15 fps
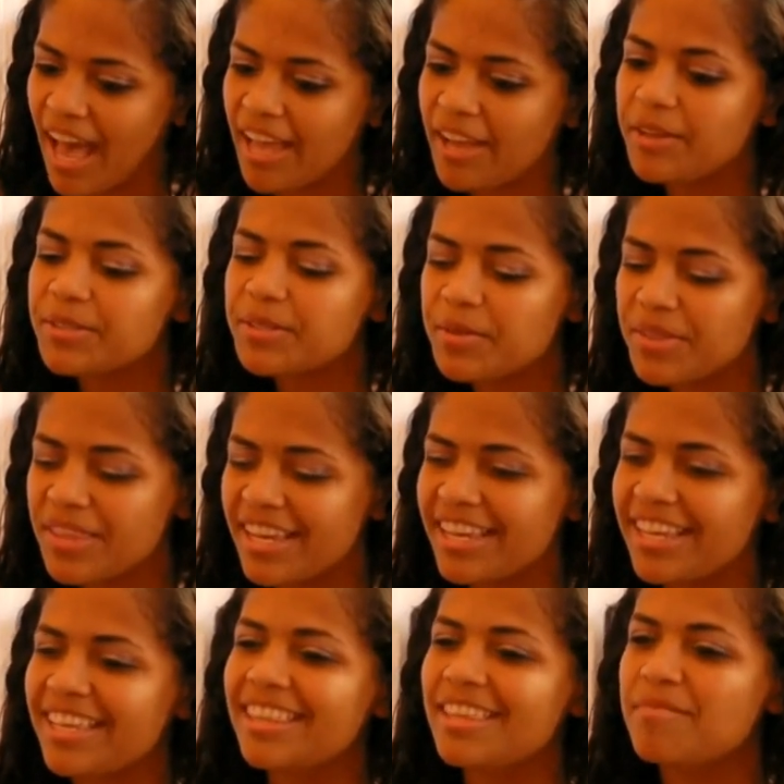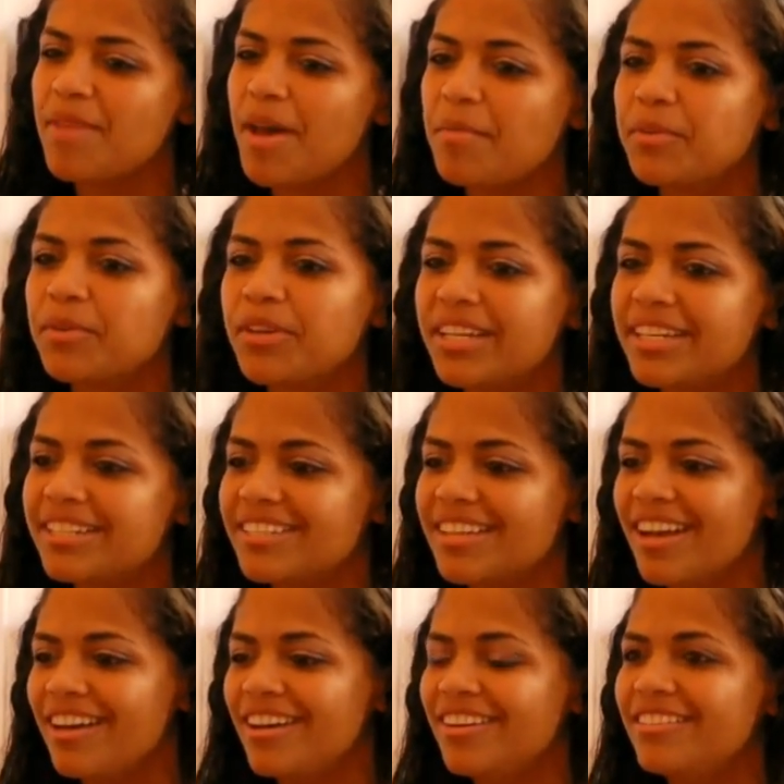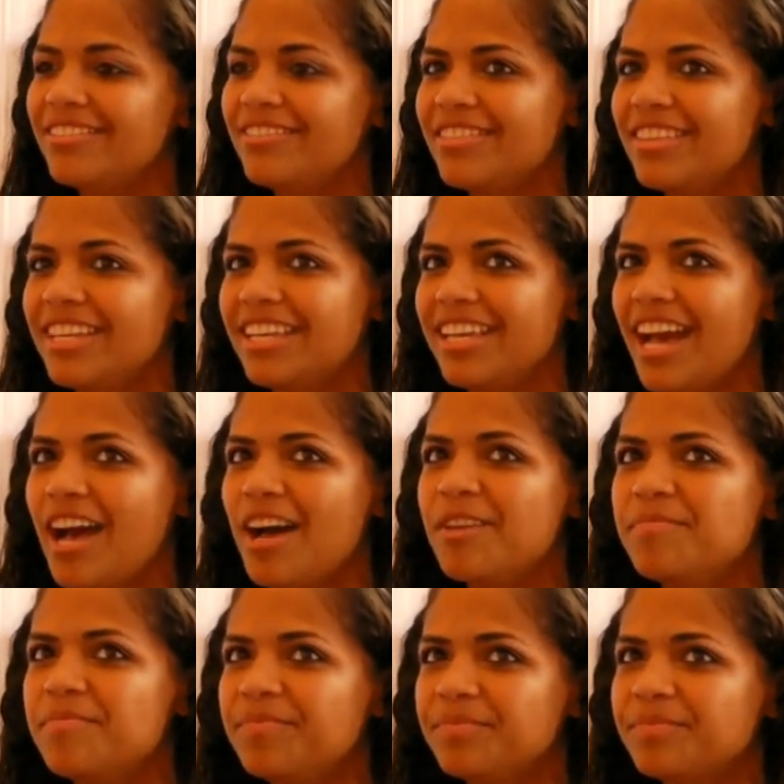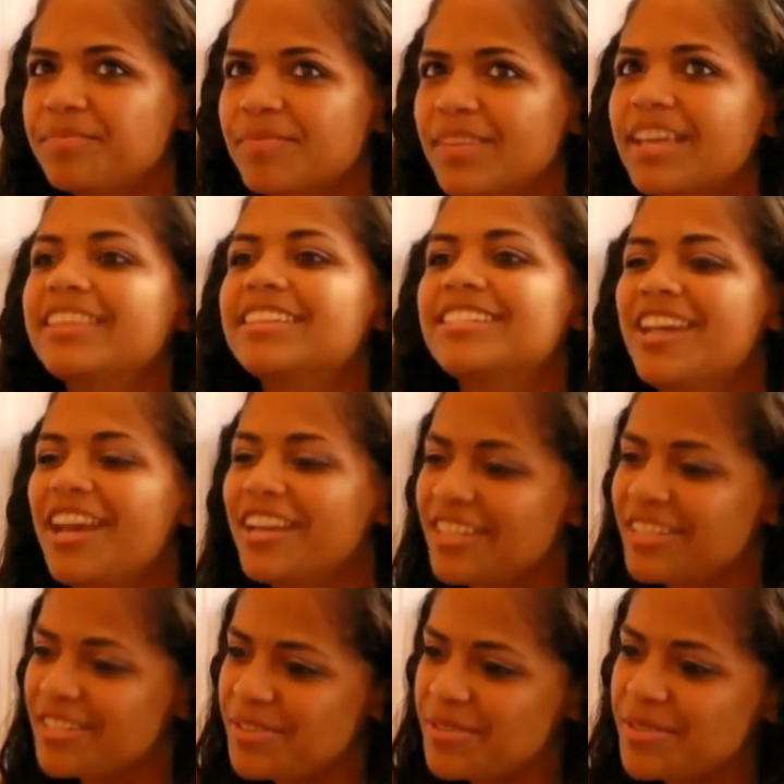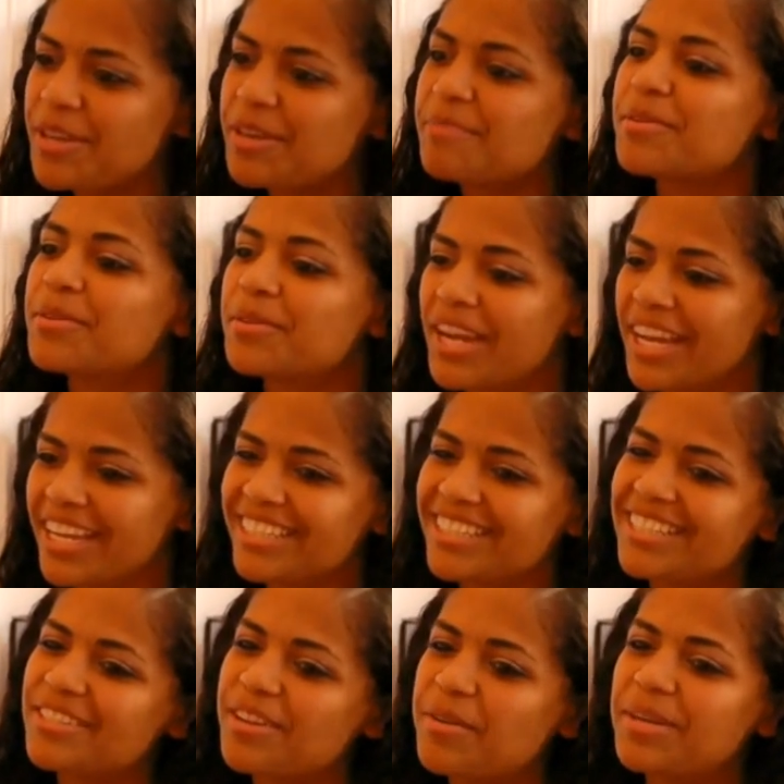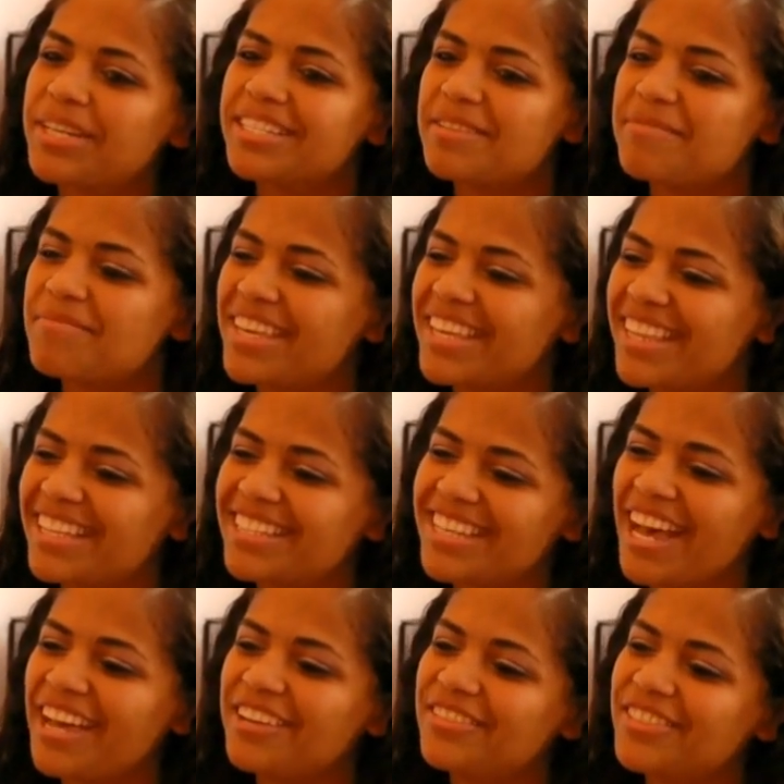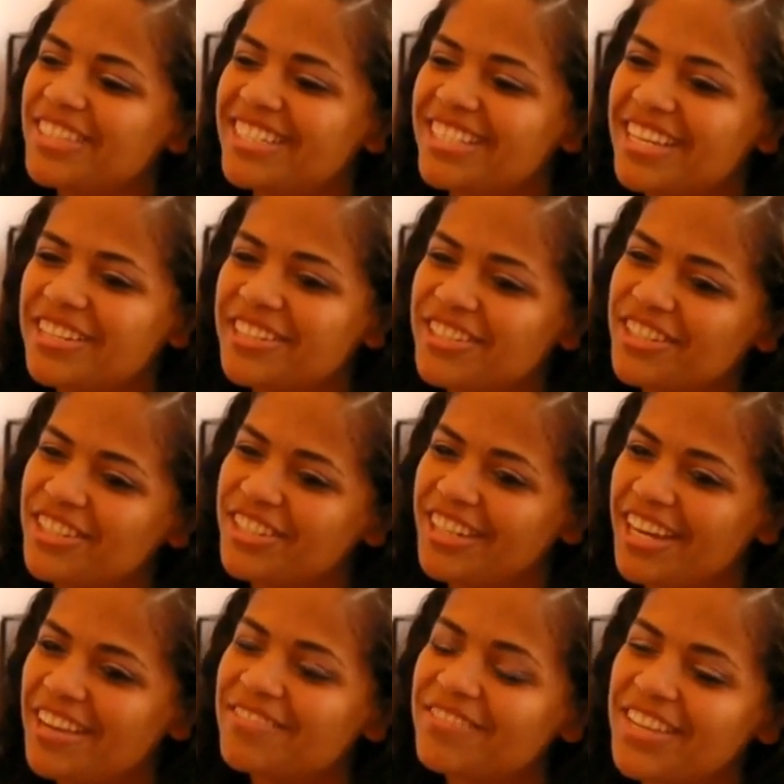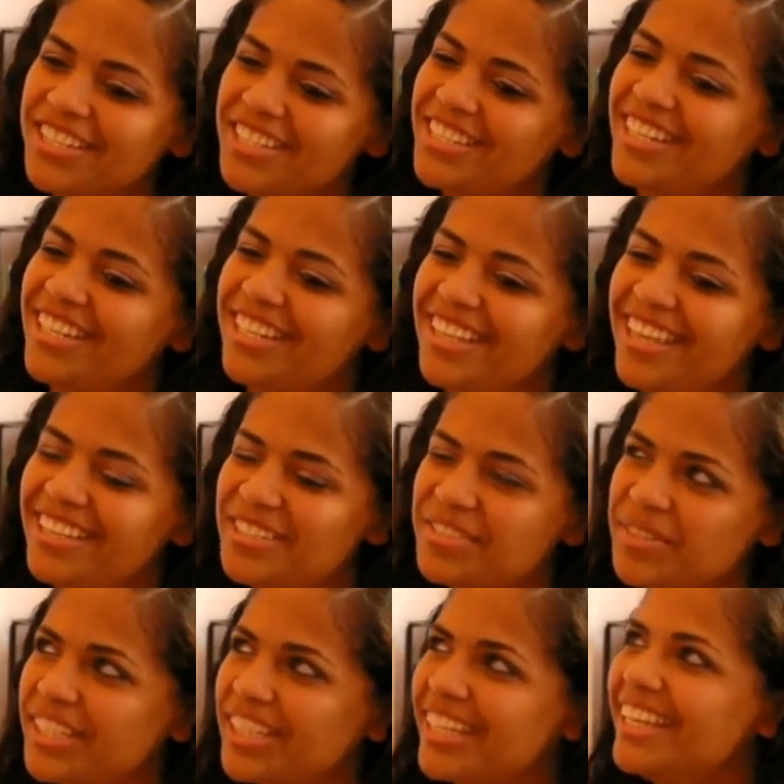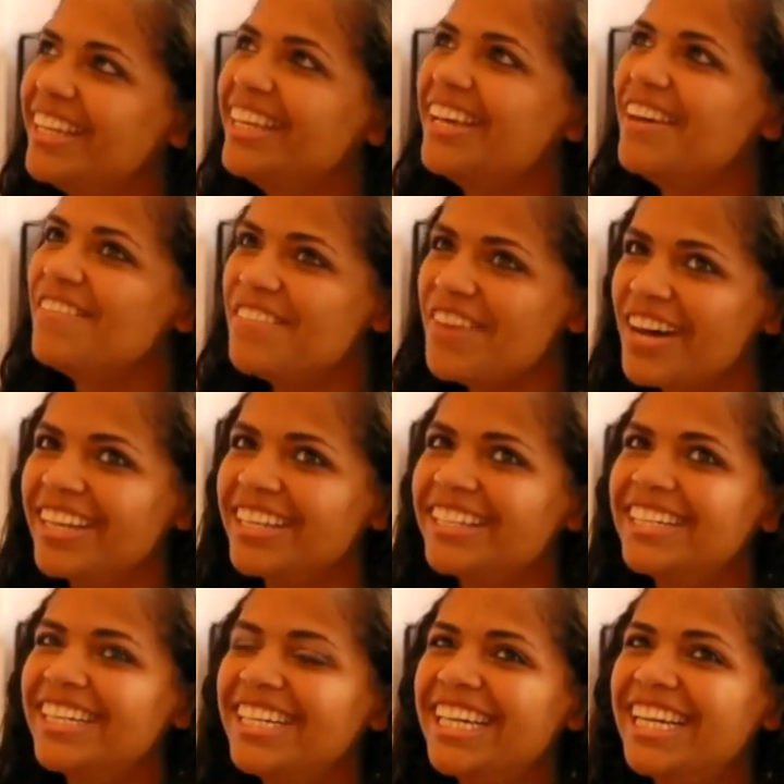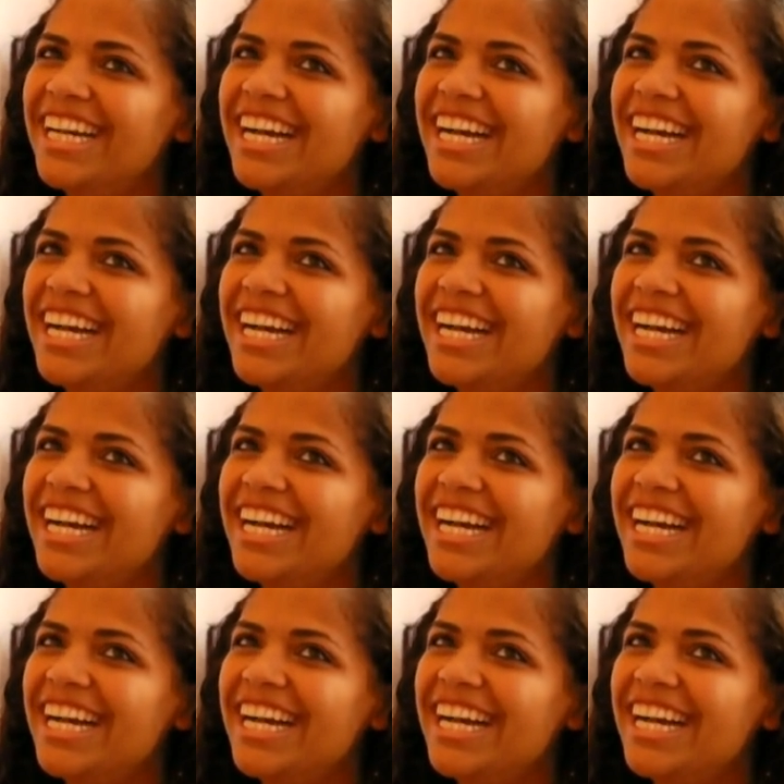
I also think the memories of the Chinese New Year parades is always something that's kind of a signature in Flushing that's really fun.